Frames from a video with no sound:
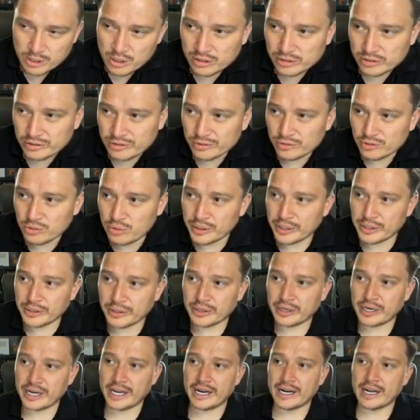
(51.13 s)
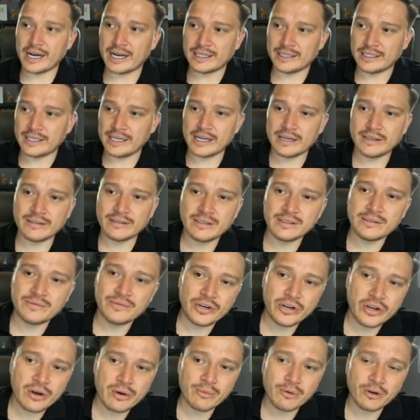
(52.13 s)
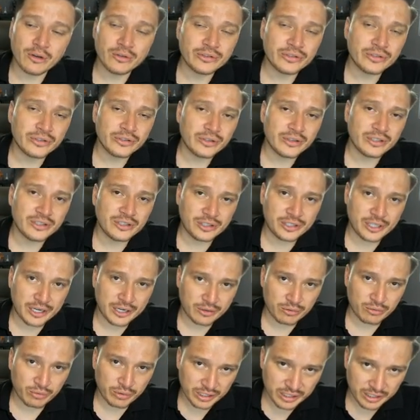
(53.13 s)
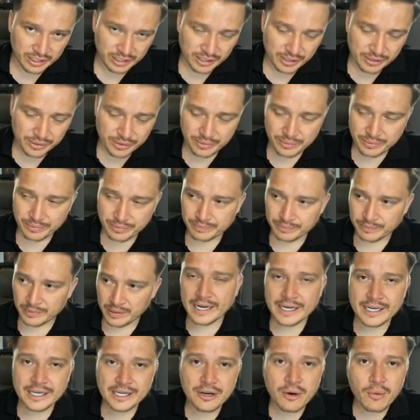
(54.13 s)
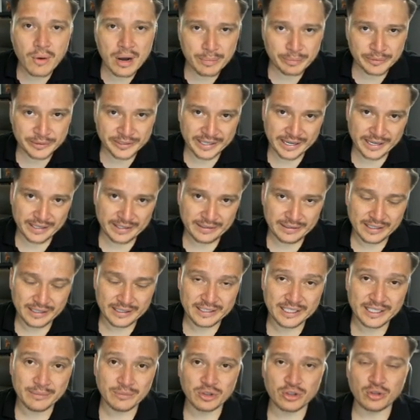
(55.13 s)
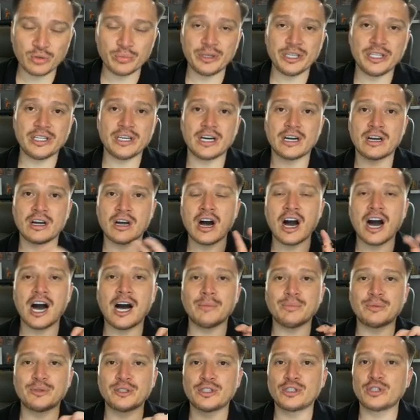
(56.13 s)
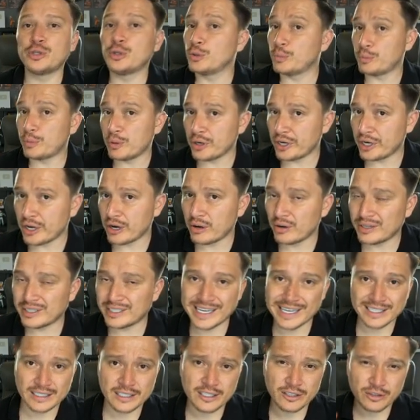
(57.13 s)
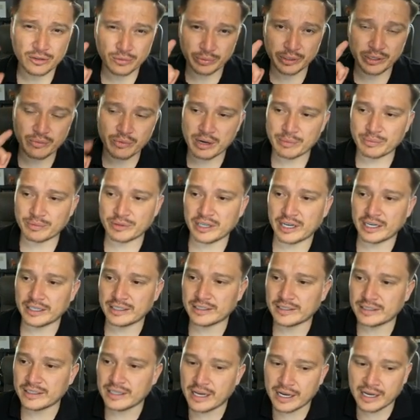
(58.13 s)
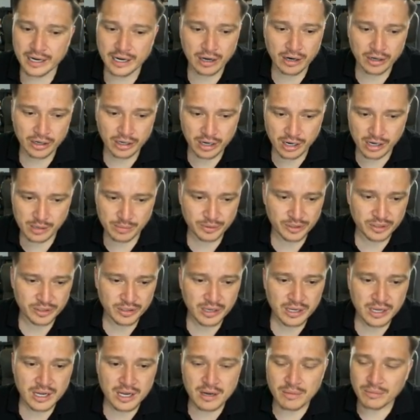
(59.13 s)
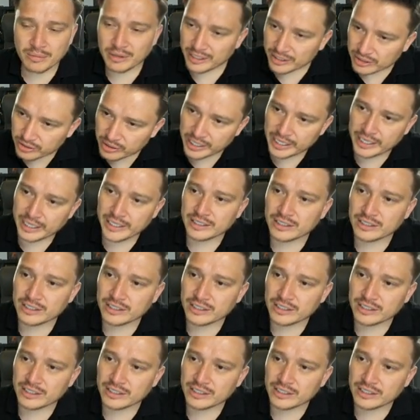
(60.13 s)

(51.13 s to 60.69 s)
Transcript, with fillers: in regards to Twitter, and at the end of this video, I'm also going to share with you a new website that seems to be the C O T P S two point oh. It's actually three websites that are C O T P S. Well, let's go